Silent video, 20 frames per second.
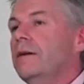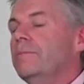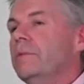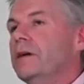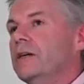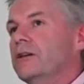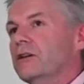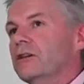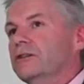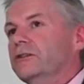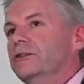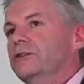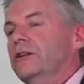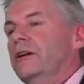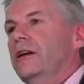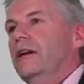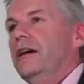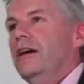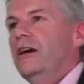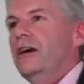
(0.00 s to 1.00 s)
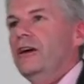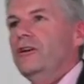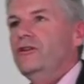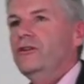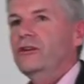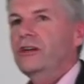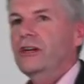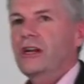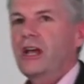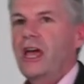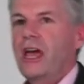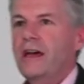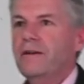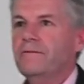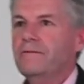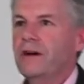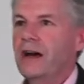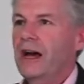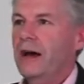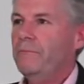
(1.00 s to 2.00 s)
Because you can
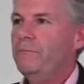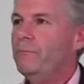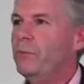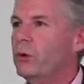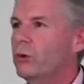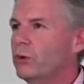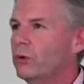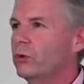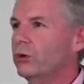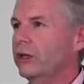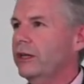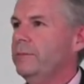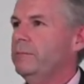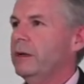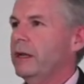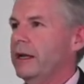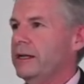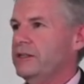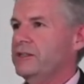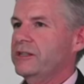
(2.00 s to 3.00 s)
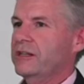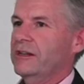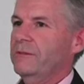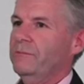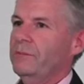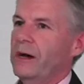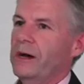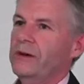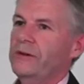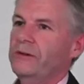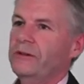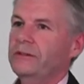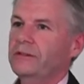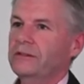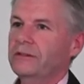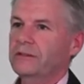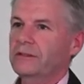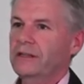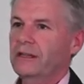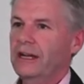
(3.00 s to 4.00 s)
have a poorly placed component,
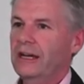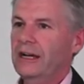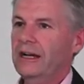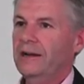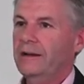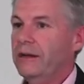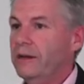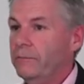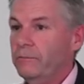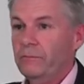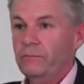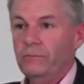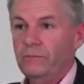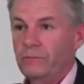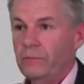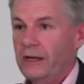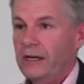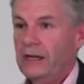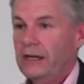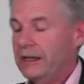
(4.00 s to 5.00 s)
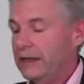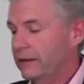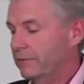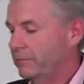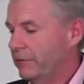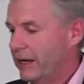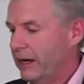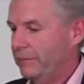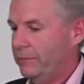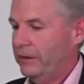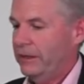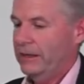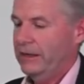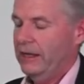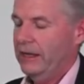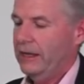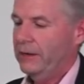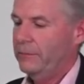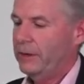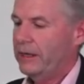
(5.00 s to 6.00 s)
uh, hip, uh, cup in a,
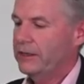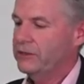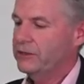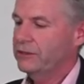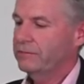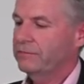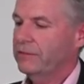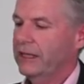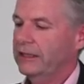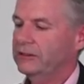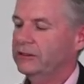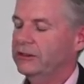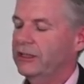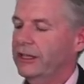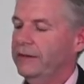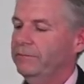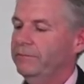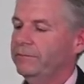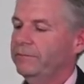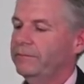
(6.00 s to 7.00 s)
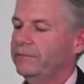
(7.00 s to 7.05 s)
in a patient and stem,